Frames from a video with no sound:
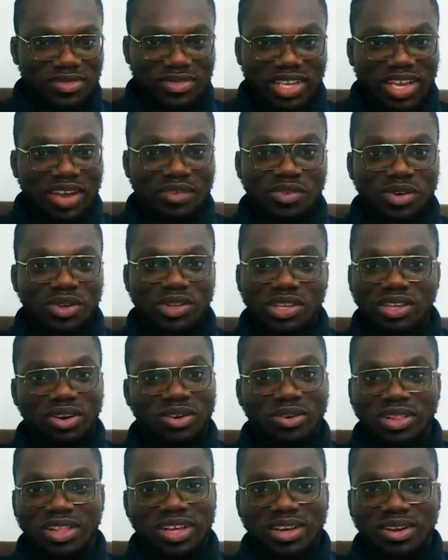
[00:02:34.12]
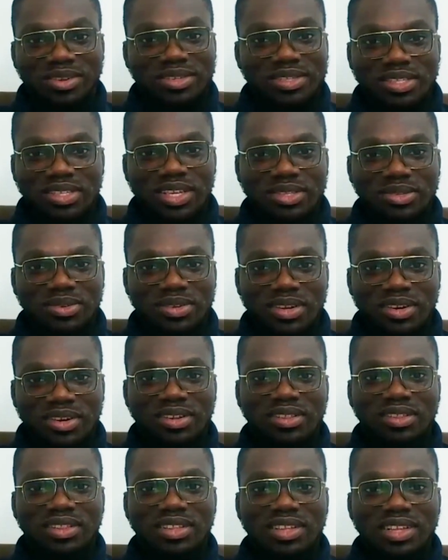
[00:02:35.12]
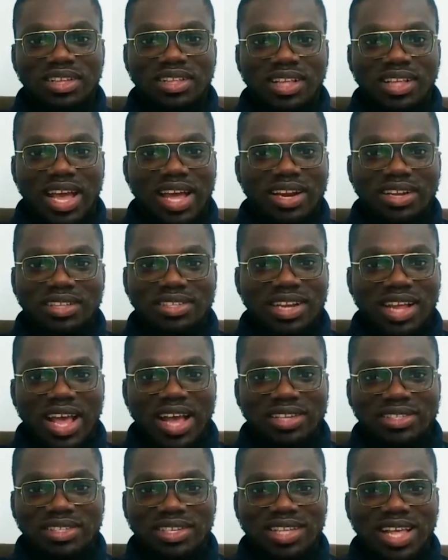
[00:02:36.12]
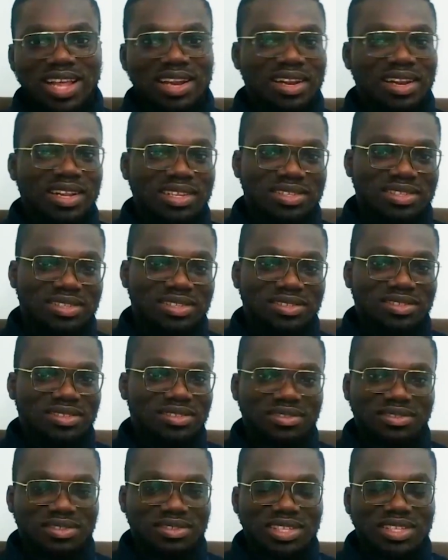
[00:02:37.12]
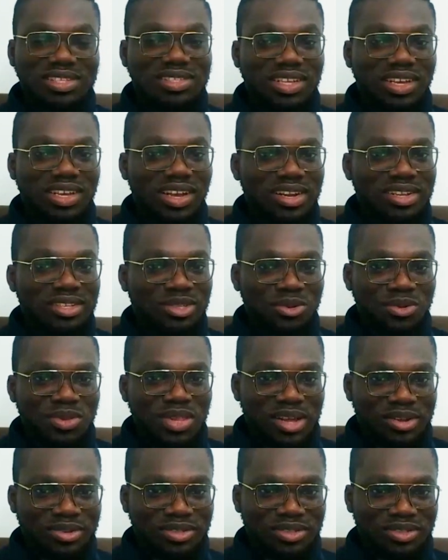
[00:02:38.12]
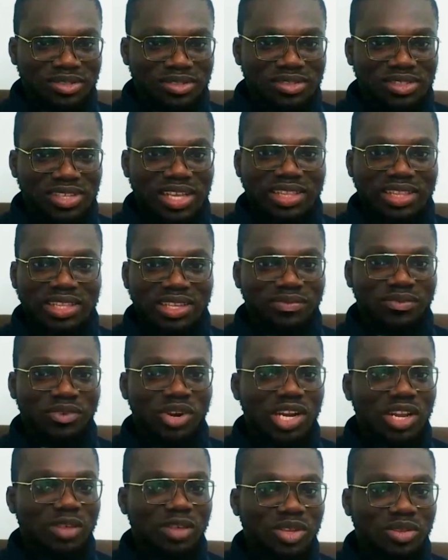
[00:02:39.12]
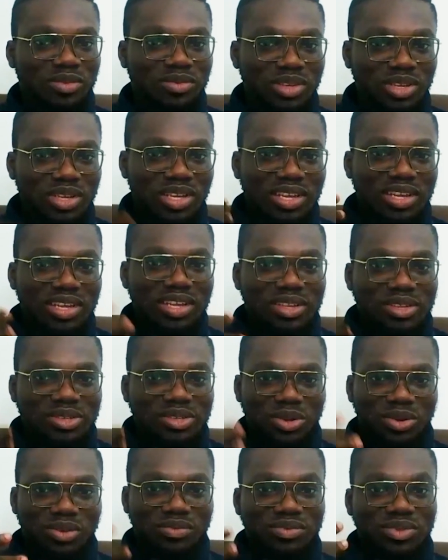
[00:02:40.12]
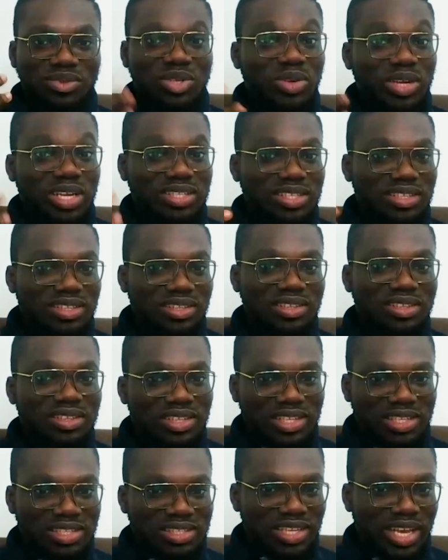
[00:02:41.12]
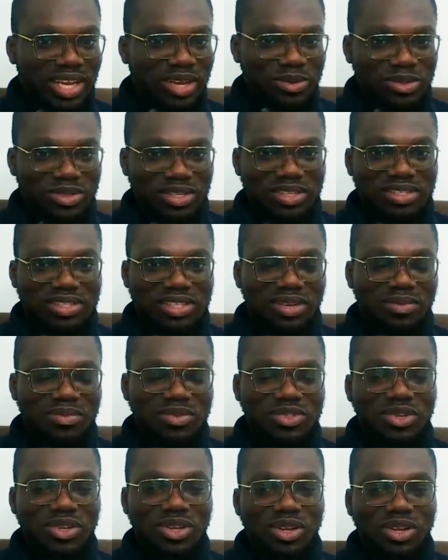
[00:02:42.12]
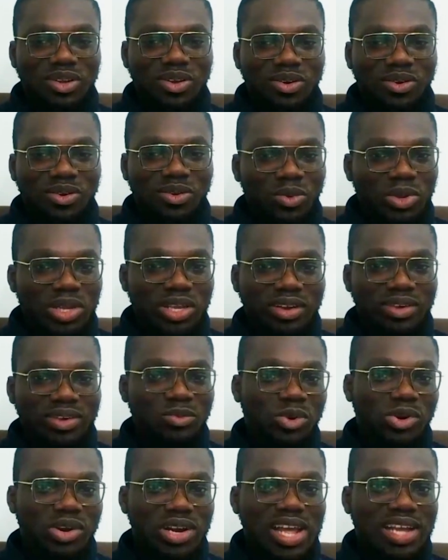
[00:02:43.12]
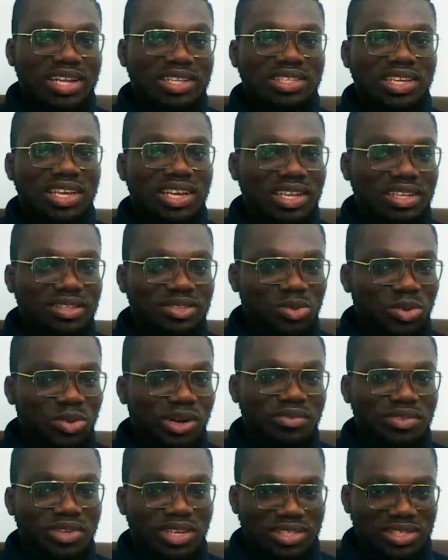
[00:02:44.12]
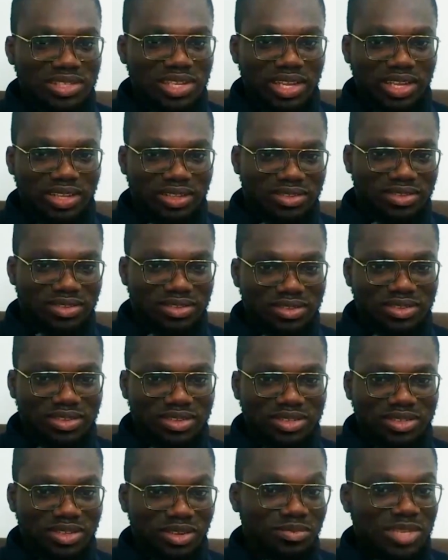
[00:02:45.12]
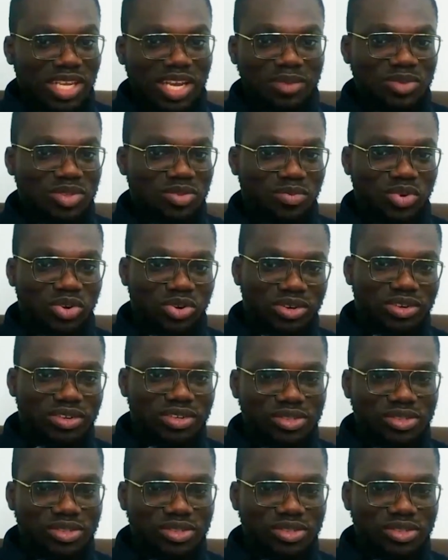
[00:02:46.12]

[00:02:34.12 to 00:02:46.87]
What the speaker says: Every other continent on Earth had internet access at least since the early 2000s, and they've already been sort of creating these ecosystems. We were like 10, 12 years late, sometimes more.